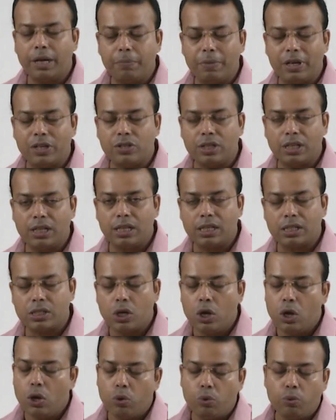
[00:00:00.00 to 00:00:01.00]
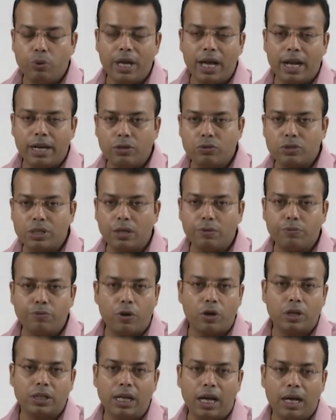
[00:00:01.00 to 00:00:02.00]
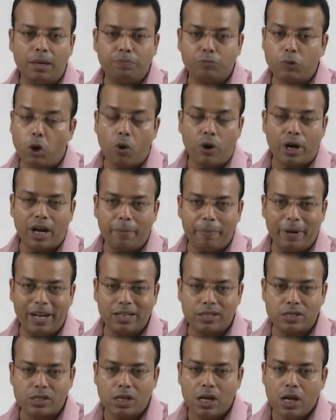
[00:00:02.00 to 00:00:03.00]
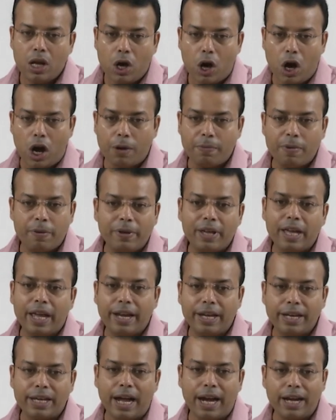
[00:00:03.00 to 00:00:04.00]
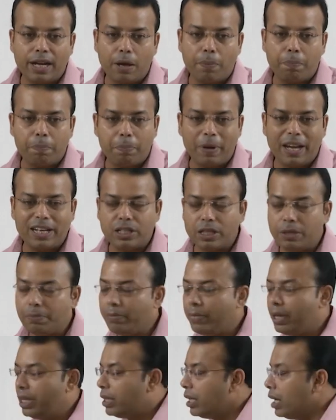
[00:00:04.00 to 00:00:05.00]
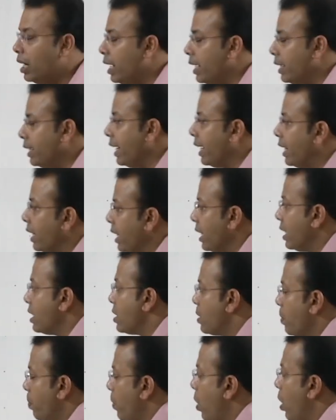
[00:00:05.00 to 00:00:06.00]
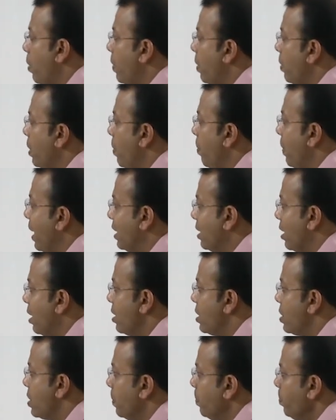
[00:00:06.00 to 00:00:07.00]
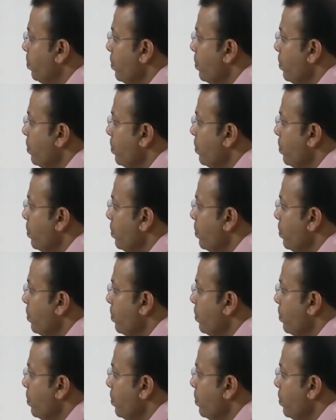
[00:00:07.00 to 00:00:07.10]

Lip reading: materials we are using for the ornaments or maybe any kind of plating techniques or maybe the methods.